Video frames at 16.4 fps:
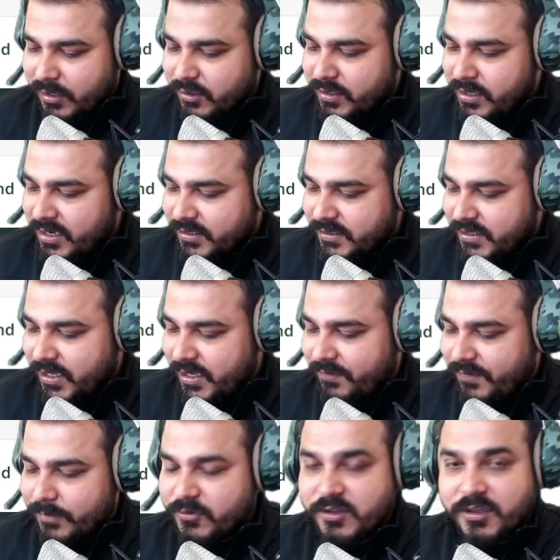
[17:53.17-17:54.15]
Now, let's say
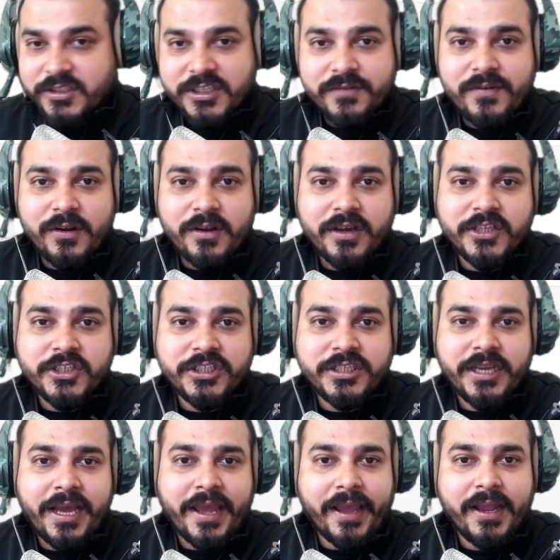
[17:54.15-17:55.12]
if I'm searching for
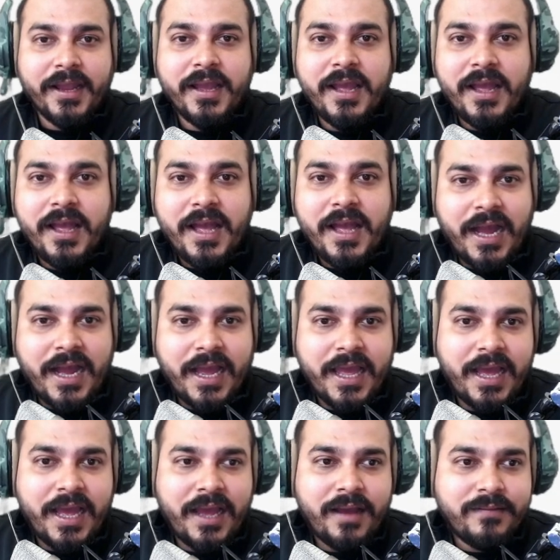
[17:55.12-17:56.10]
Krishna,
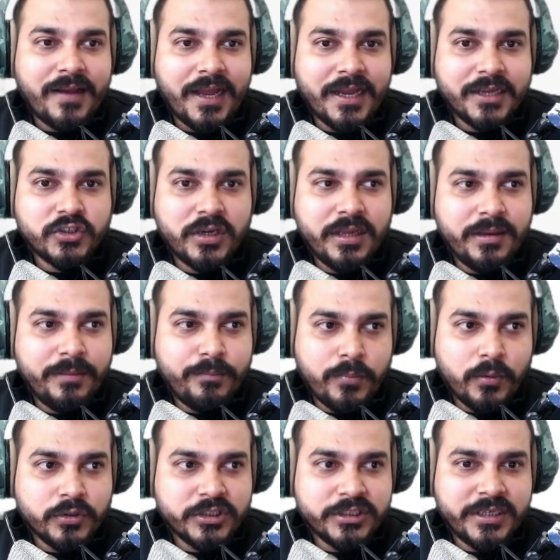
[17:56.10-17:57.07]
I have actually
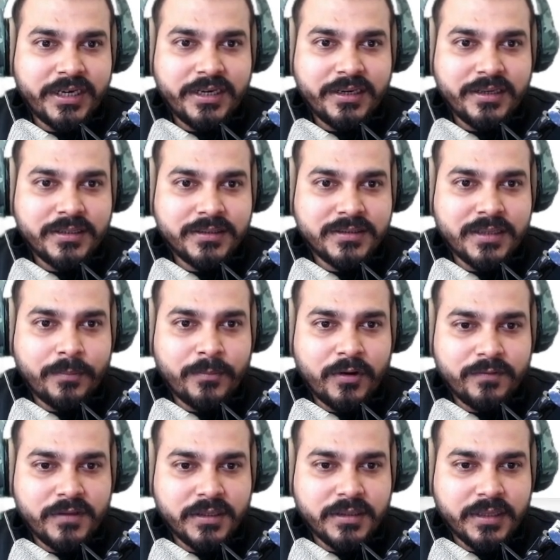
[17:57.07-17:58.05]
posted some
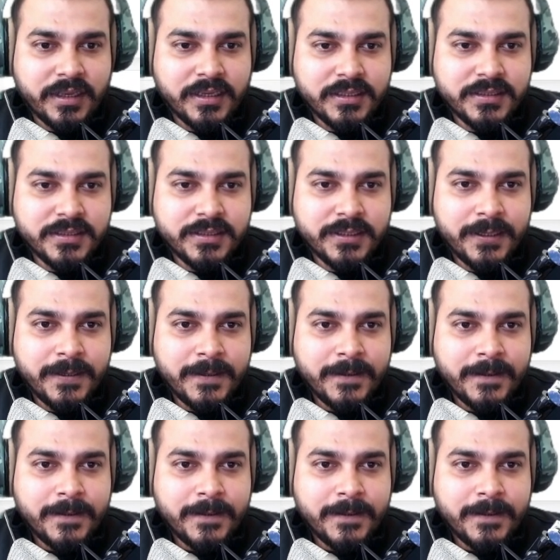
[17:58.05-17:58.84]
of the things.